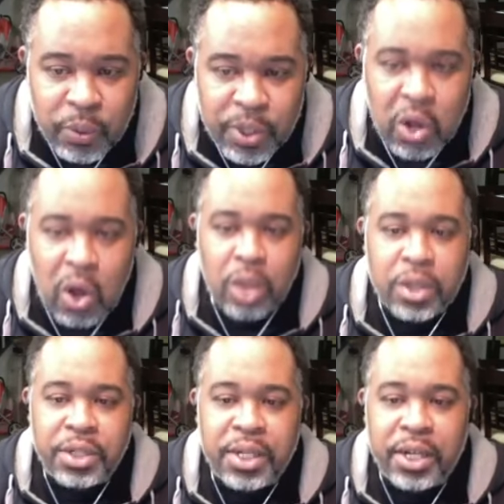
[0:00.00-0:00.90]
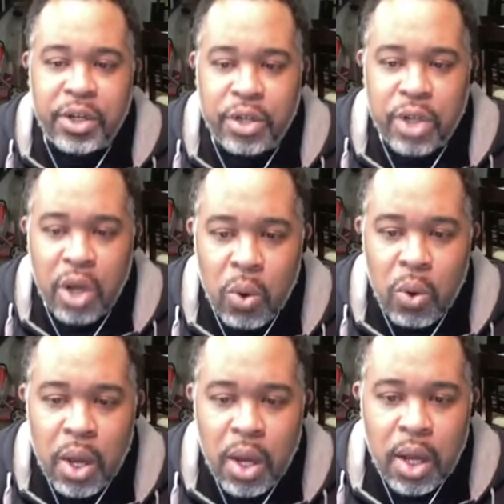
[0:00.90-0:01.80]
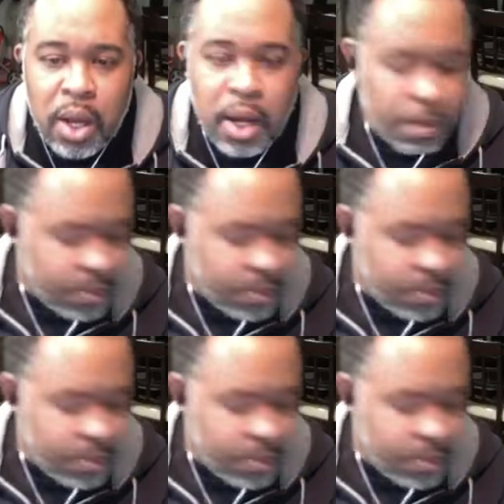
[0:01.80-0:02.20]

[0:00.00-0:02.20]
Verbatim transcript: We called her to let her know um,